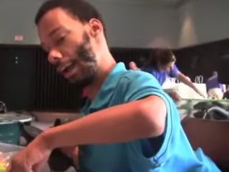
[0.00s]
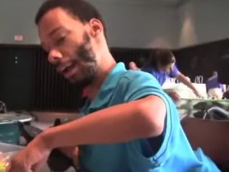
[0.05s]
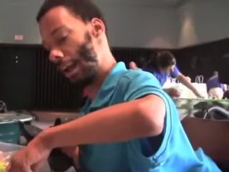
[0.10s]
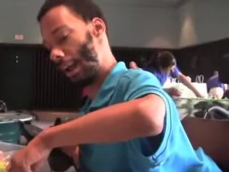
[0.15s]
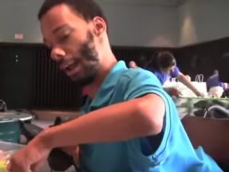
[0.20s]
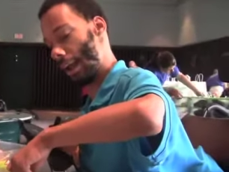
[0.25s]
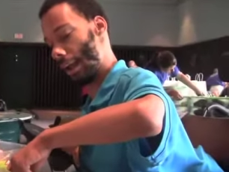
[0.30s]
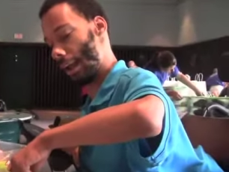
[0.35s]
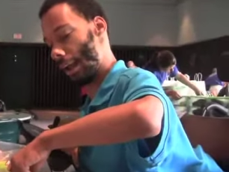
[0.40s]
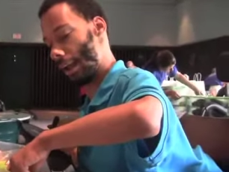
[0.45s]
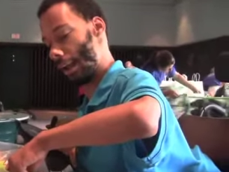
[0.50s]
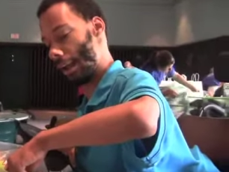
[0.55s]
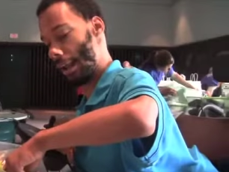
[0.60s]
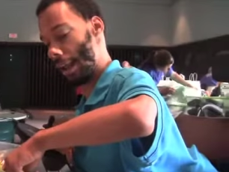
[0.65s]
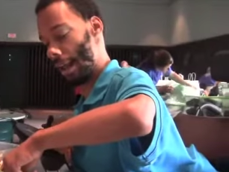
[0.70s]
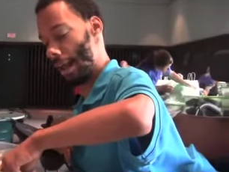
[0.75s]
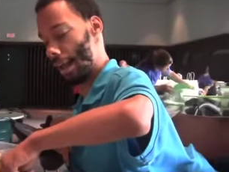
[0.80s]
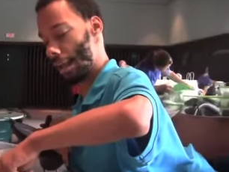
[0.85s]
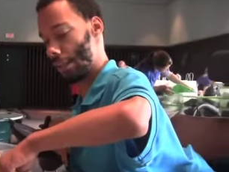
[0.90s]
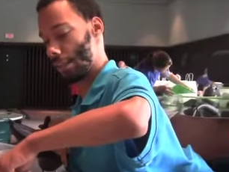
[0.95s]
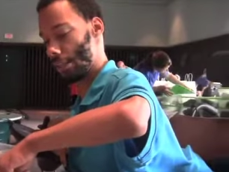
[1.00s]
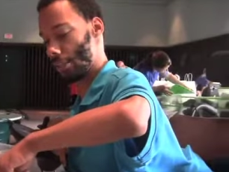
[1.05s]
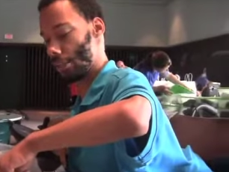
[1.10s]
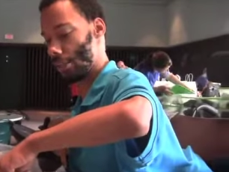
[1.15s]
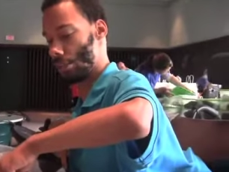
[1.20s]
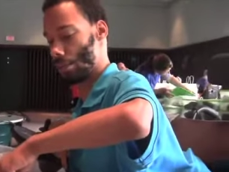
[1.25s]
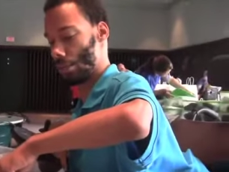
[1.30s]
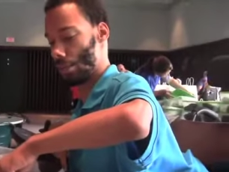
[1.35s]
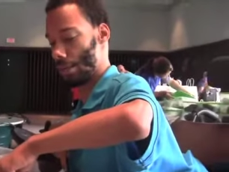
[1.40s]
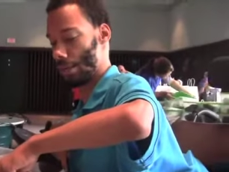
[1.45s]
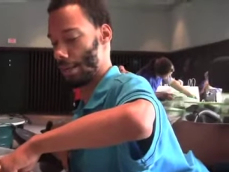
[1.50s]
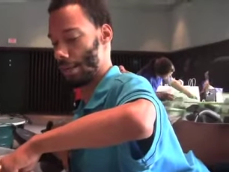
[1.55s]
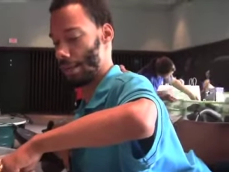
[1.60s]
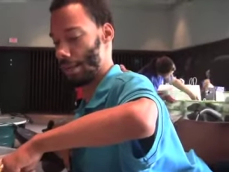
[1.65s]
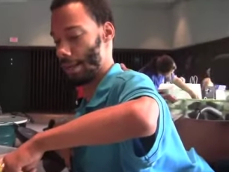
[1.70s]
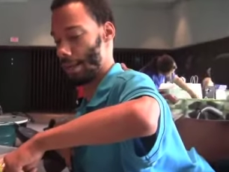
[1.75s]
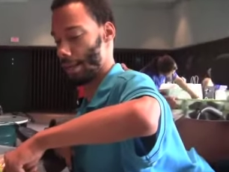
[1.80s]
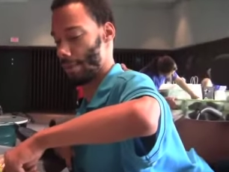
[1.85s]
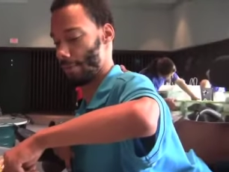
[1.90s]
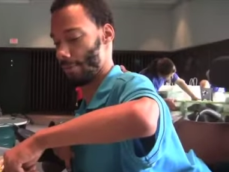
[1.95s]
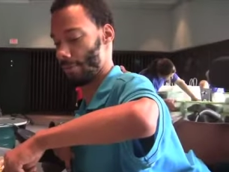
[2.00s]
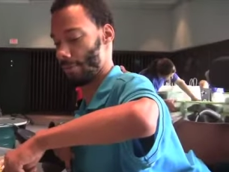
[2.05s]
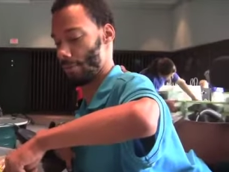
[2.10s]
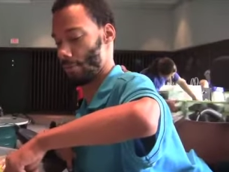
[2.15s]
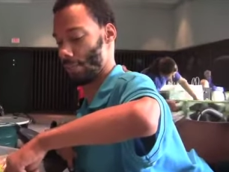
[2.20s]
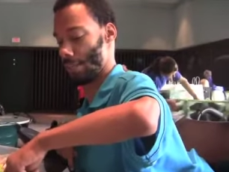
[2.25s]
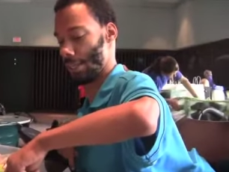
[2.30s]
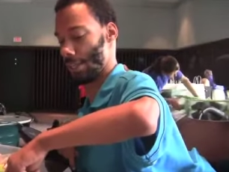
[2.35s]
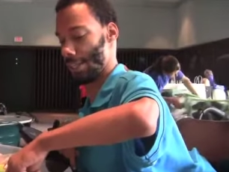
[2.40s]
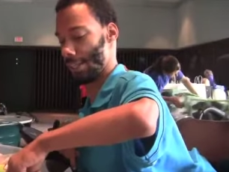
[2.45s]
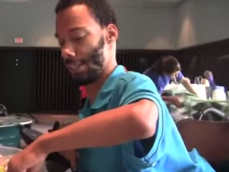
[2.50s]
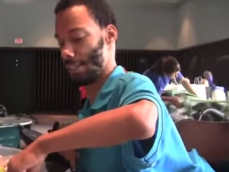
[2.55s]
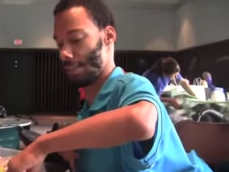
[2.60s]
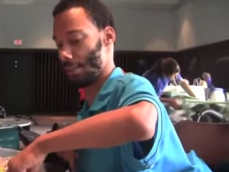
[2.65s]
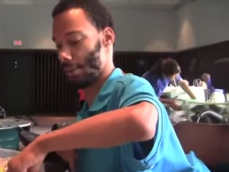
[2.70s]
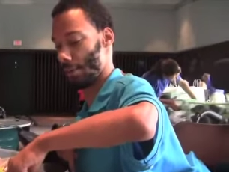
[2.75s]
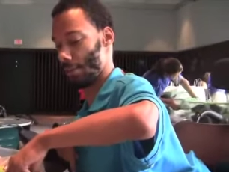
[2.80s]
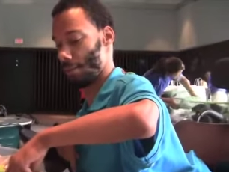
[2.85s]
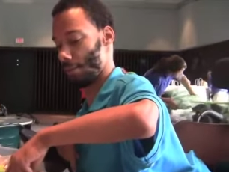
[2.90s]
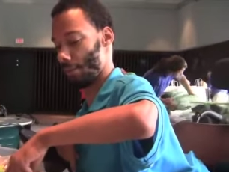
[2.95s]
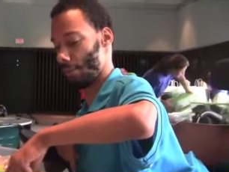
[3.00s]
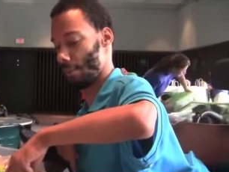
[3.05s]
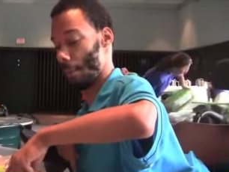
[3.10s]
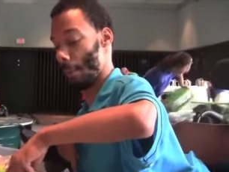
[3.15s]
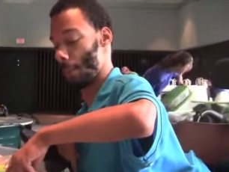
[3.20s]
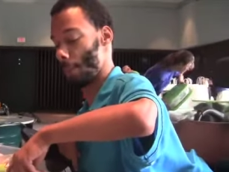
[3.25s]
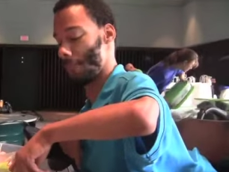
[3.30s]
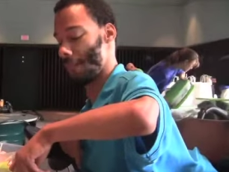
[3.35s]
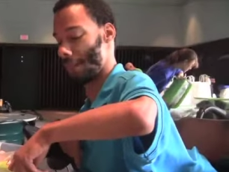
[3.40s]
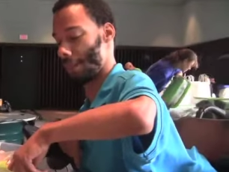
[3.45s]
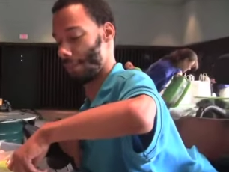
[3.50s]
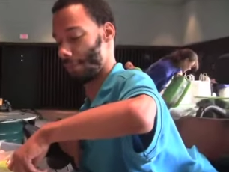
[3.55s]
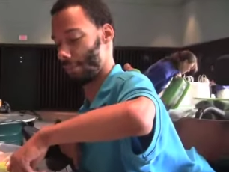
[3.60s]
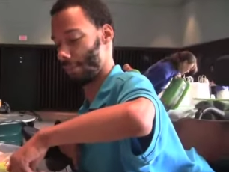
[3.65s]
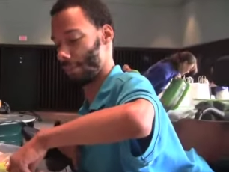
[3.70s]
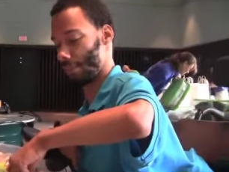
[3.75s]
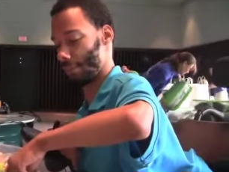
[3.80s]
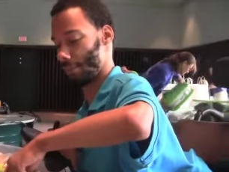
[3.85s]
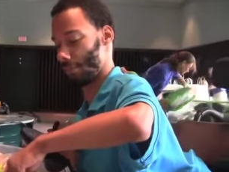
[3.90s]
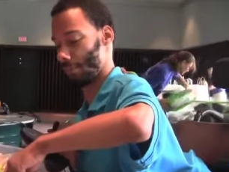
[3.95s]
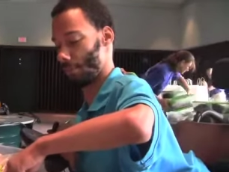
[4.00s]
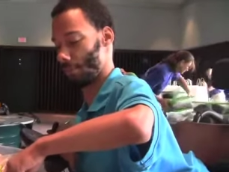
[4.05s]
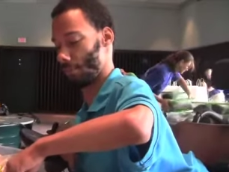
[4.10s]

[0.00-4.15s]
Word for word: and I enjoy every bit of it.